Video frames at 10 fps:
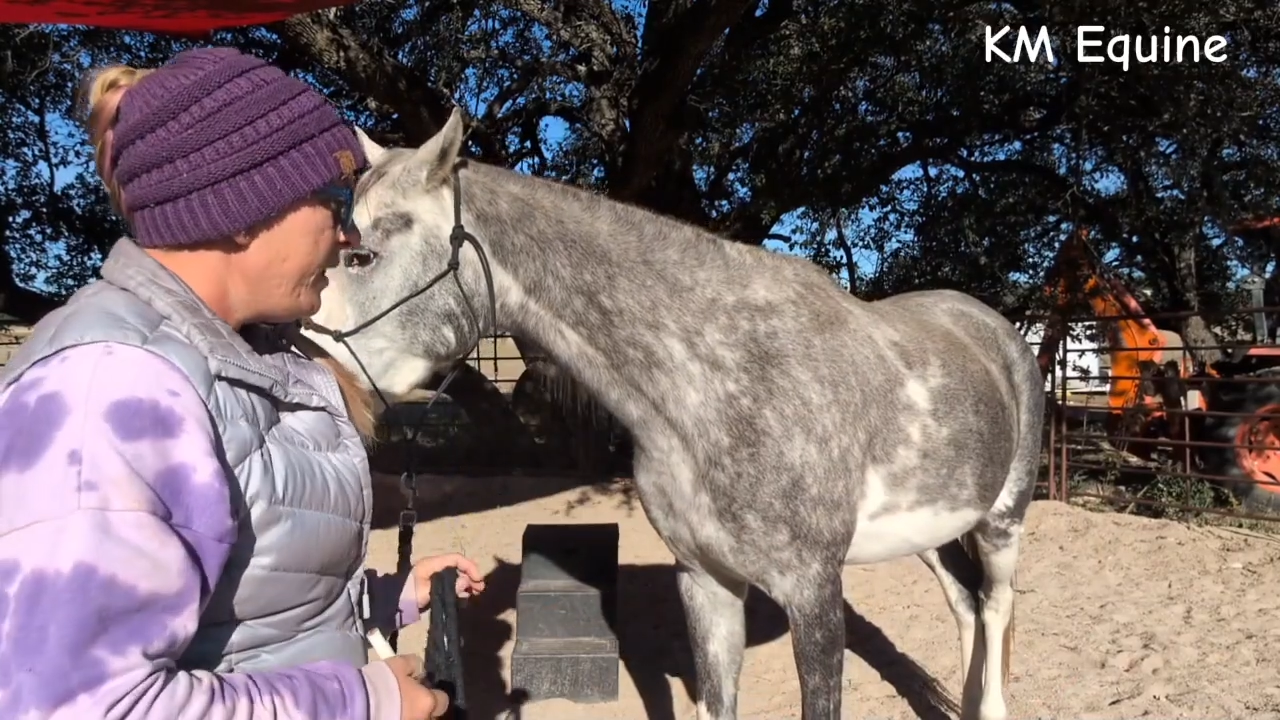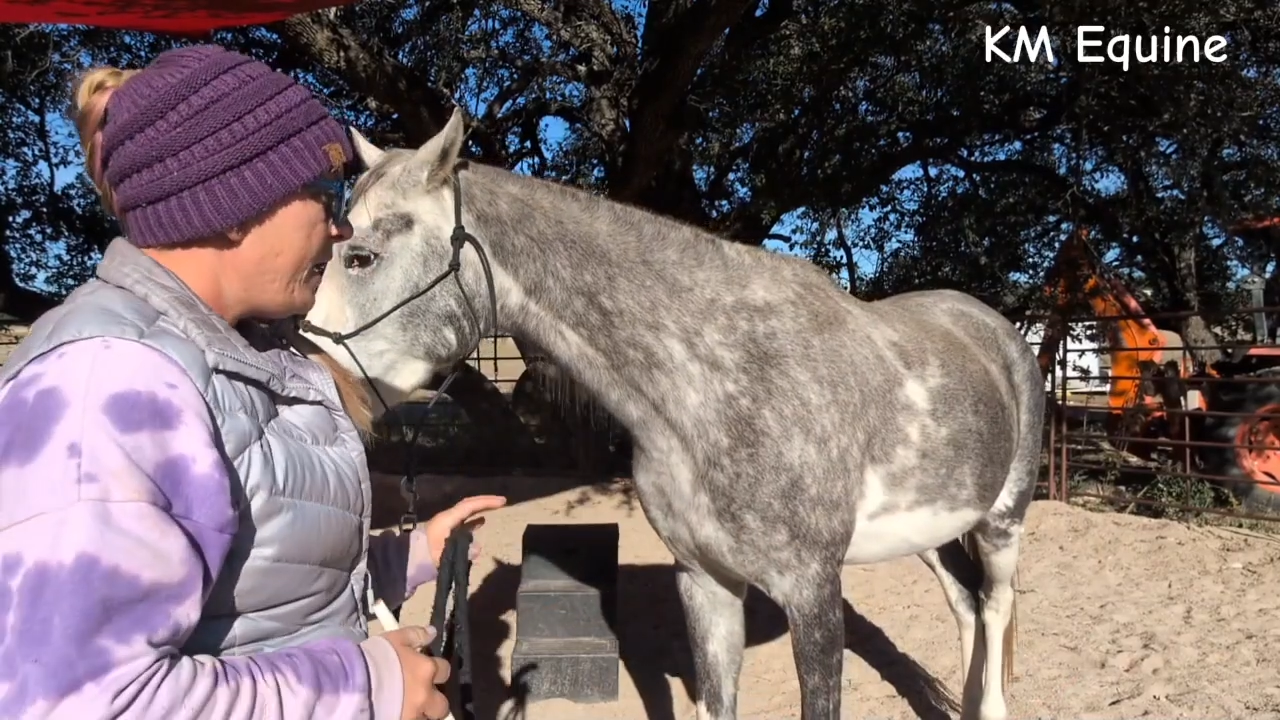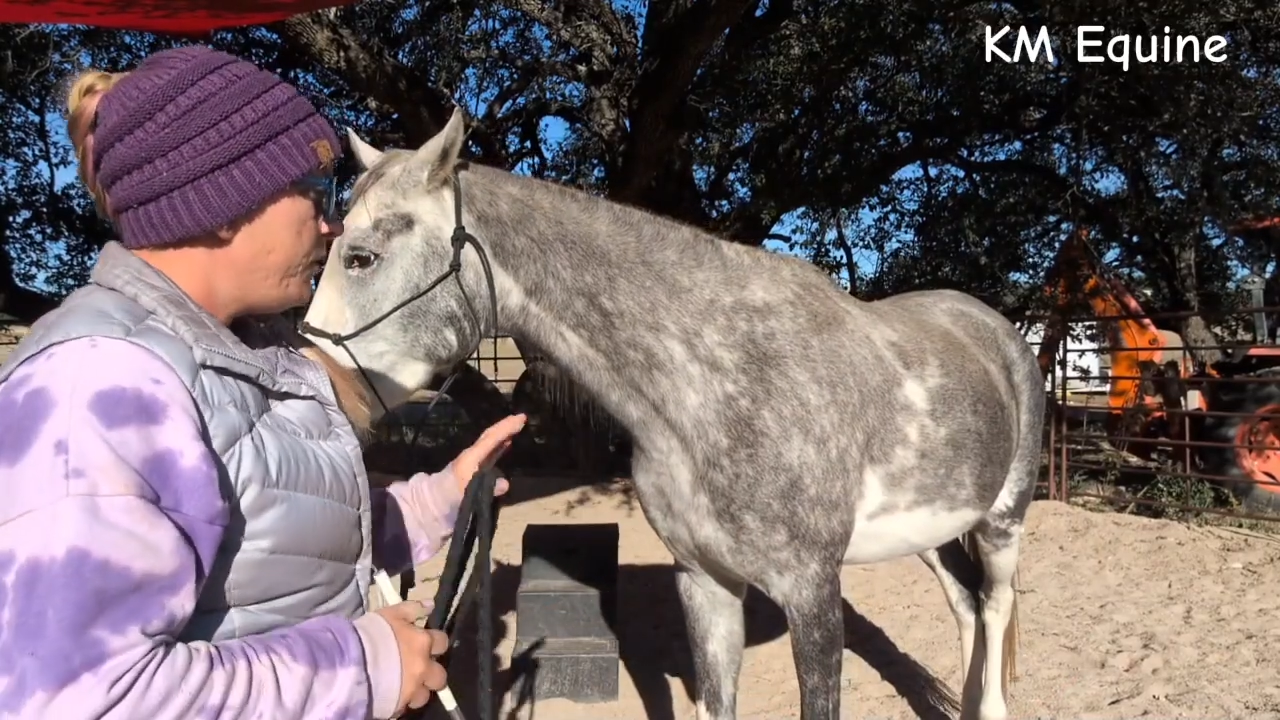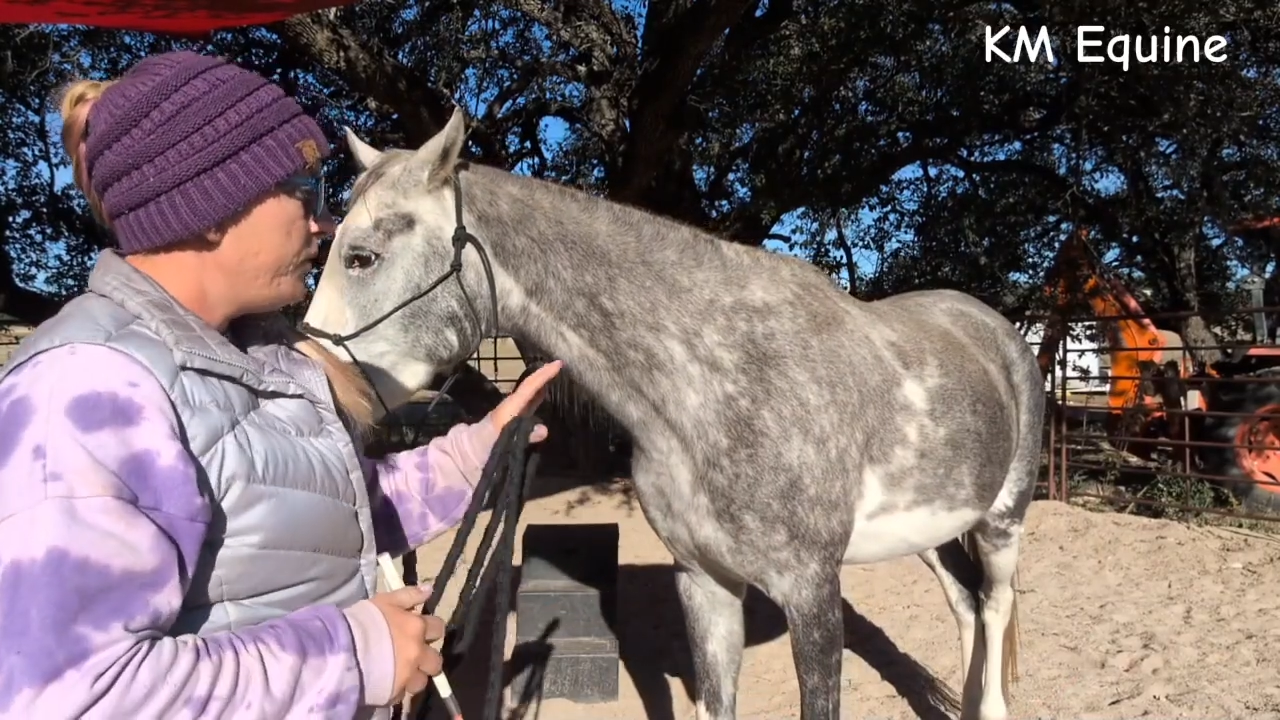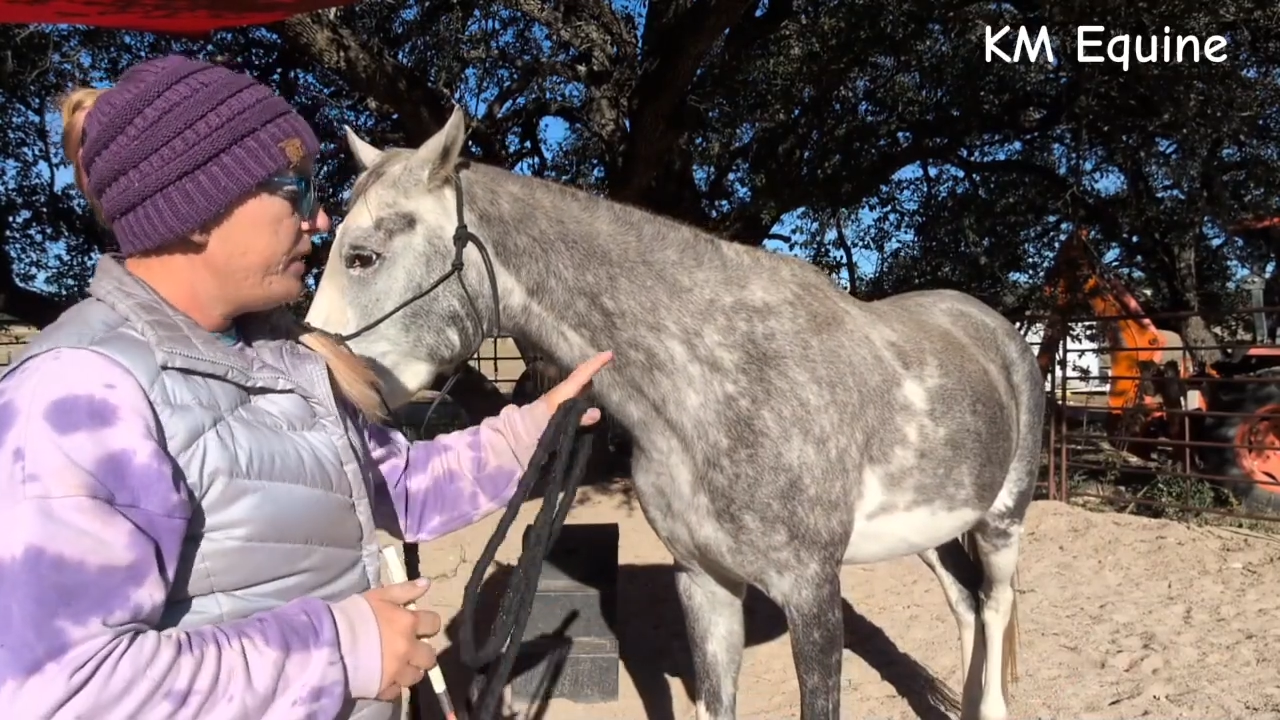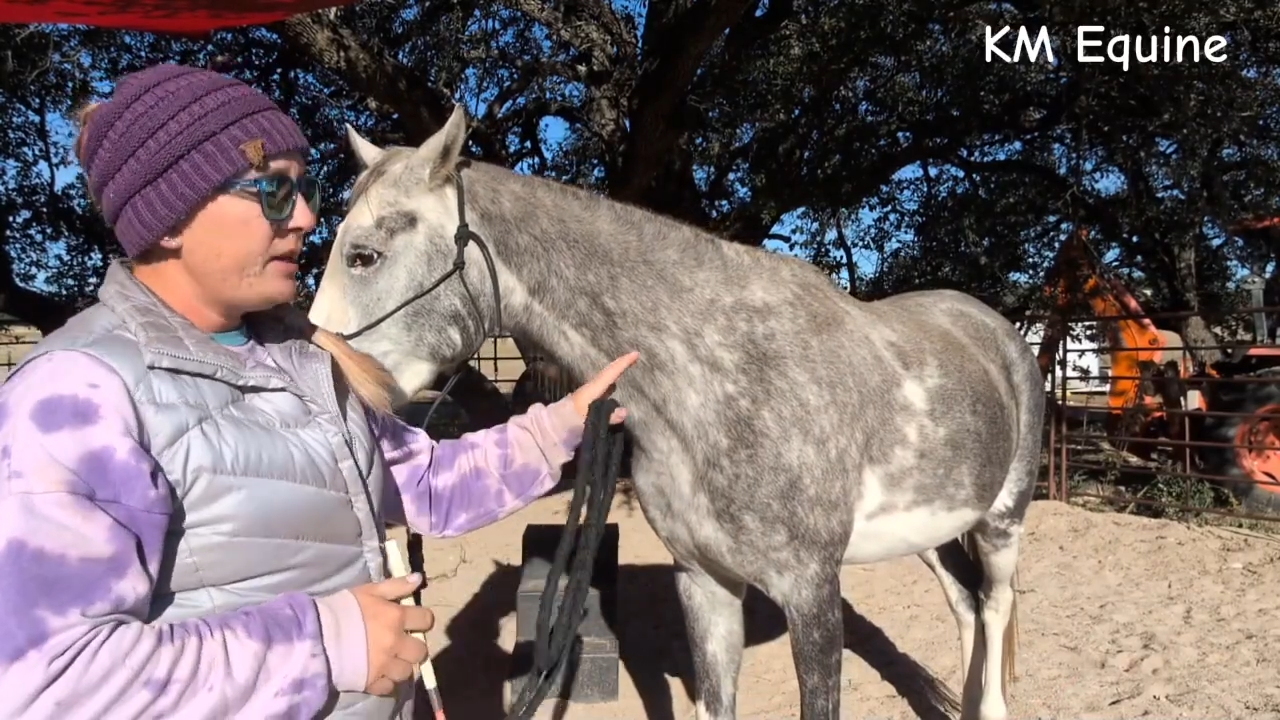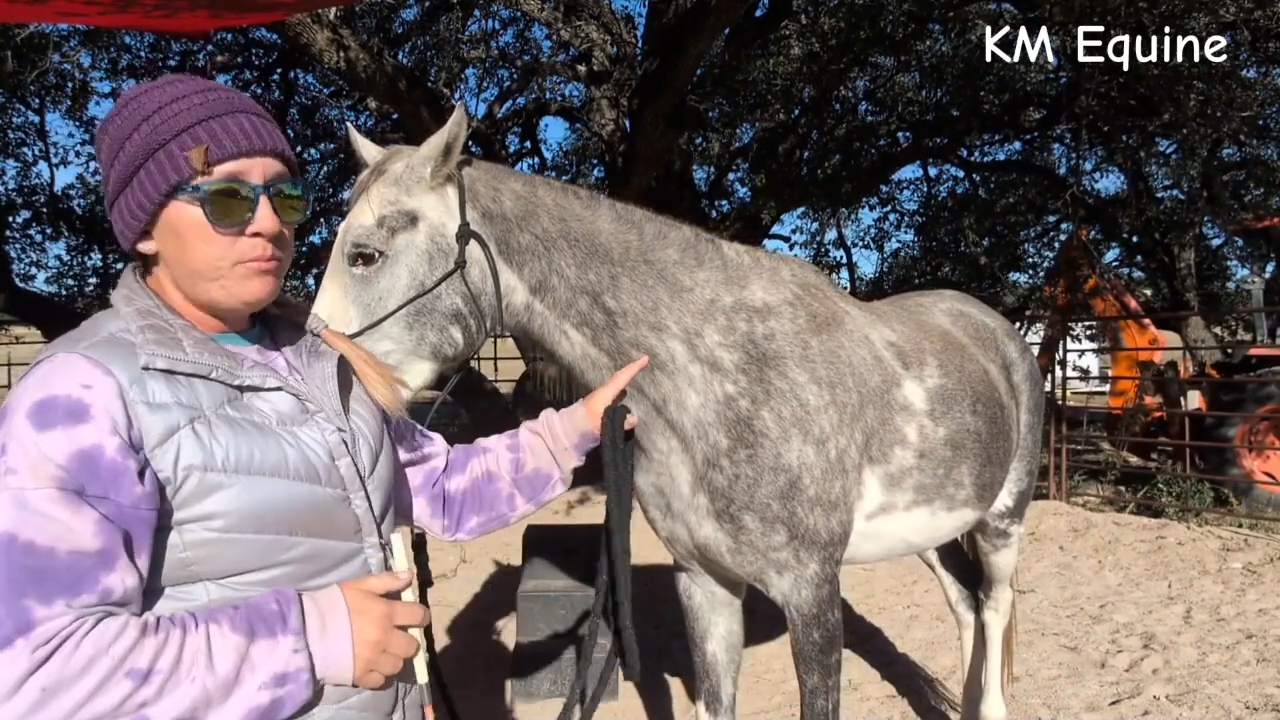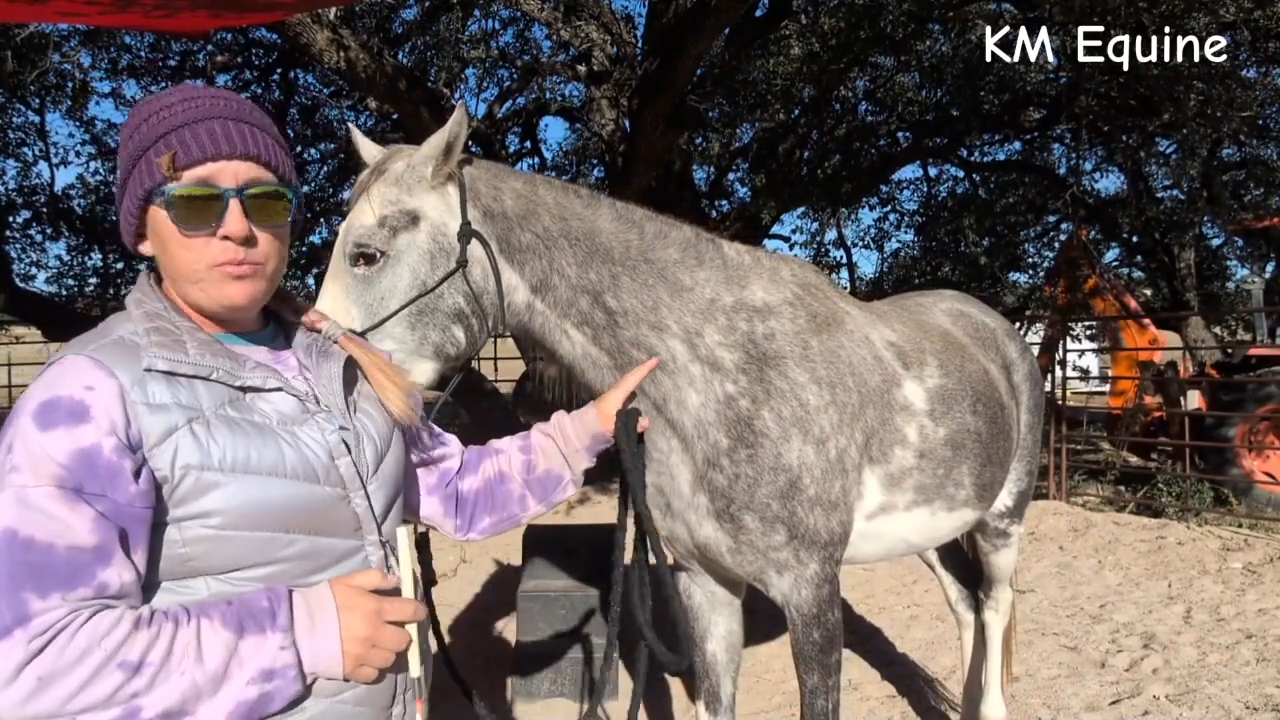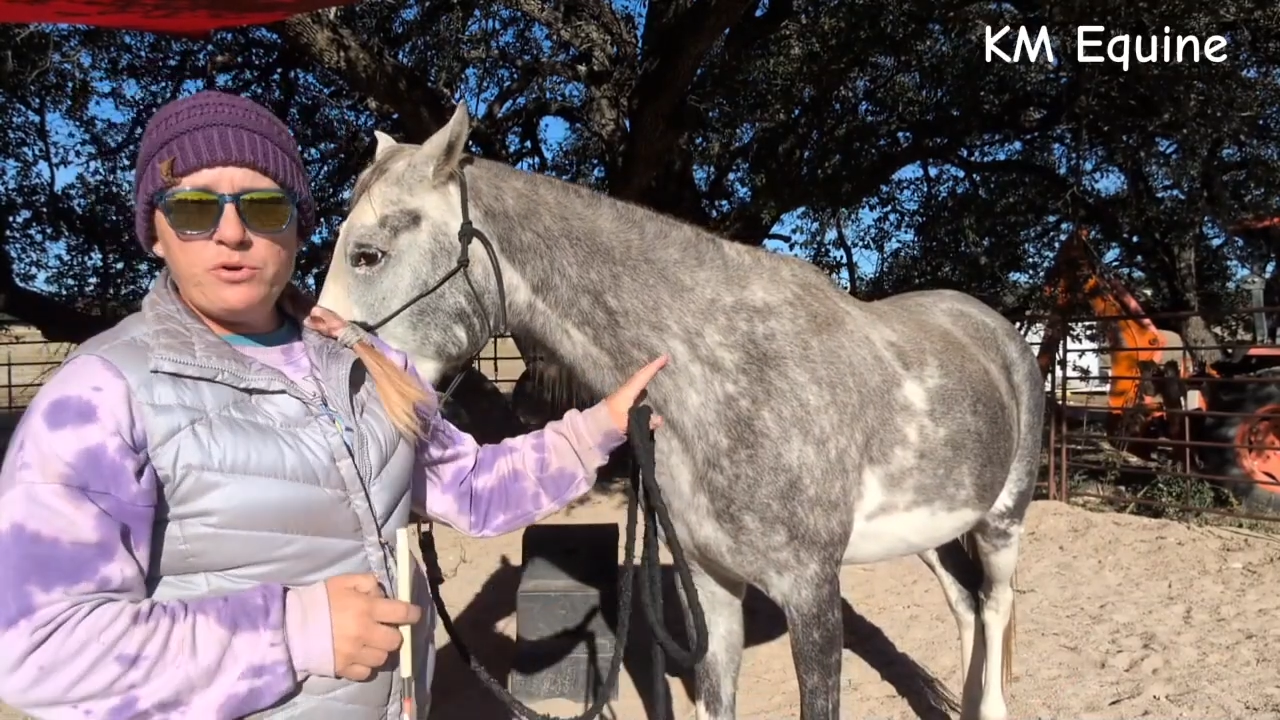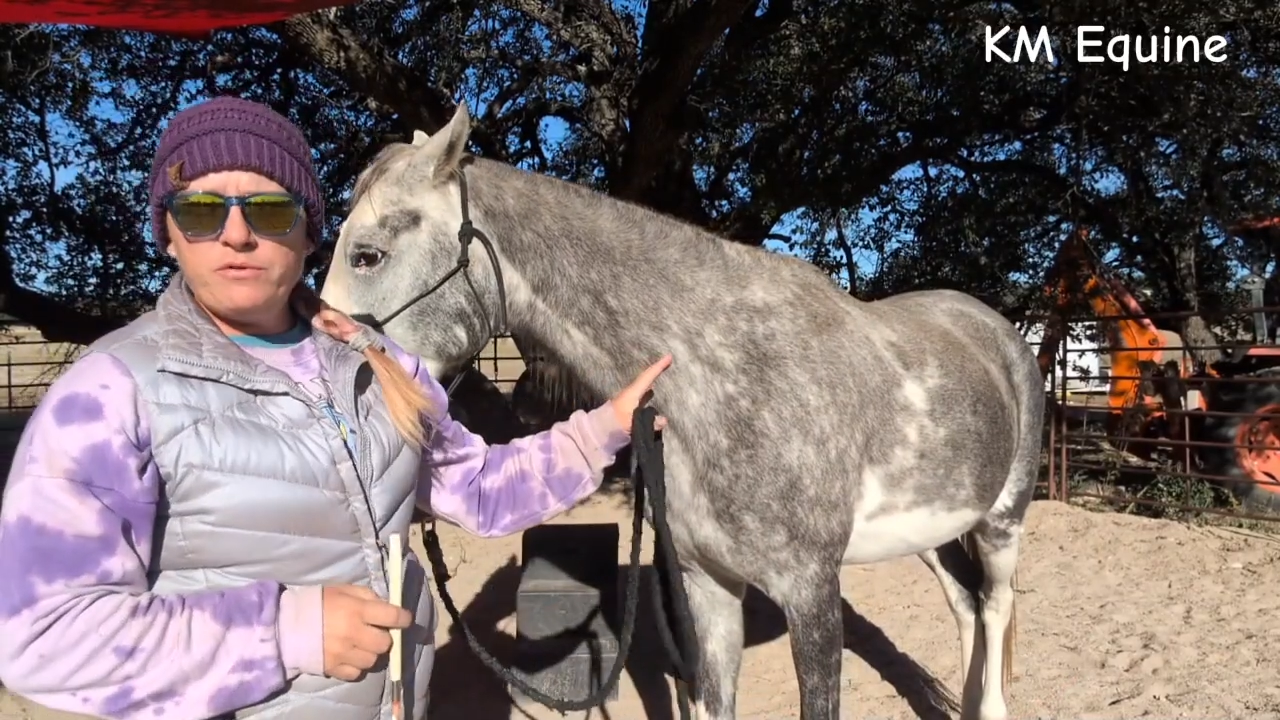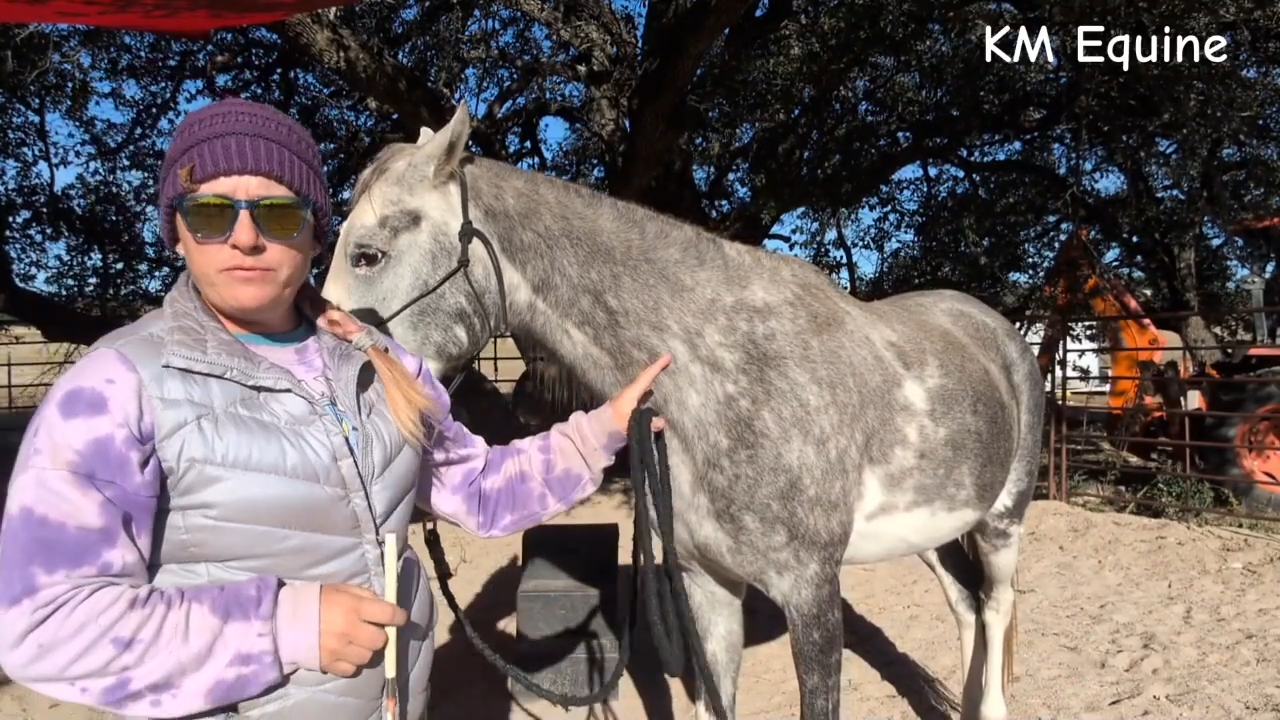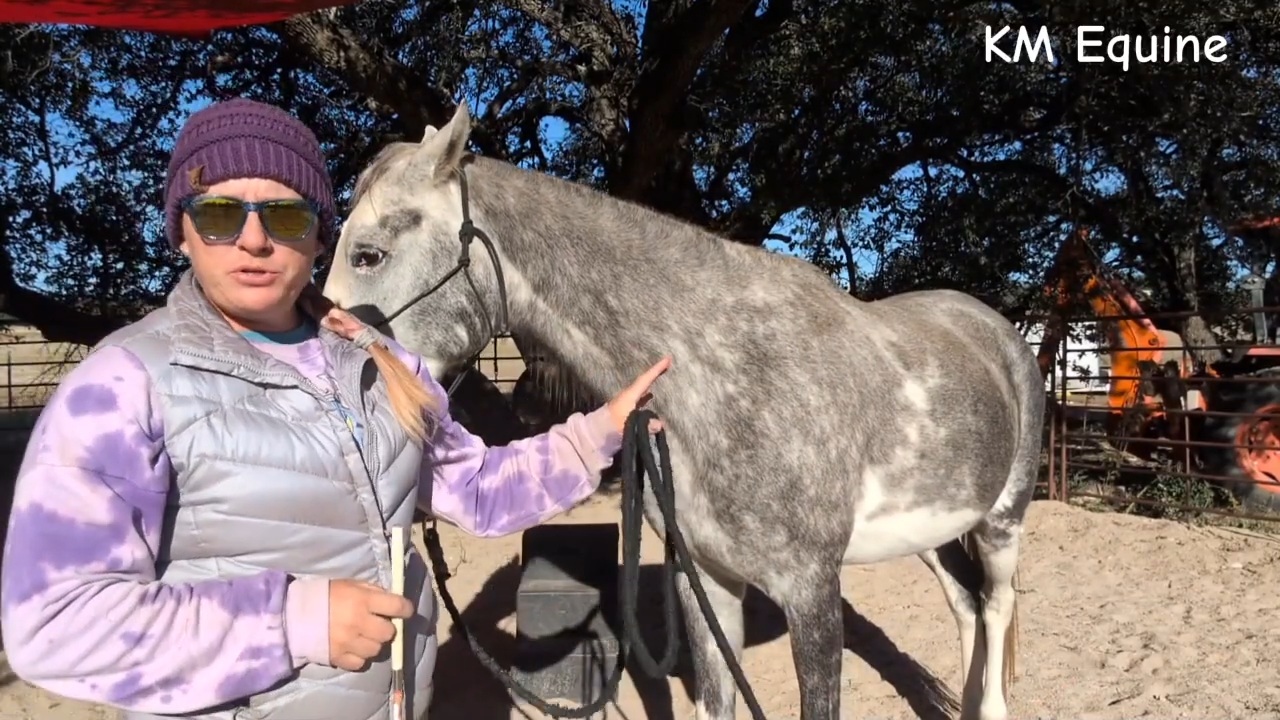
I will then move